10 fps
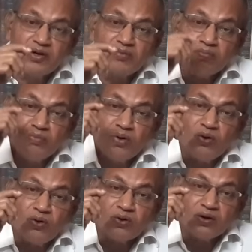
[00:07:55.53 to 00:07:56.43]

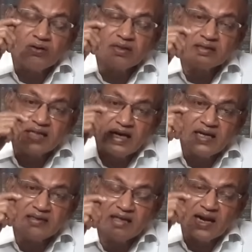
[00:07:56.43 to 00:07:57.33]
more
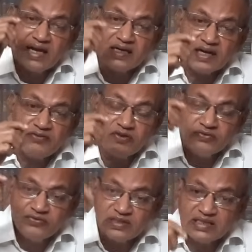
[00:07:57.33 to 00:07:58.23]
than the light of
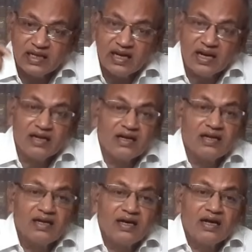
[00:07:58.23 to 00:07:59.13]
physical
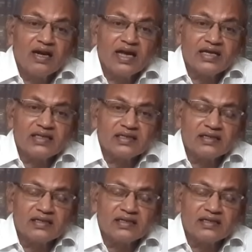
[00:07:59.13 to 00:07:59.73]
light.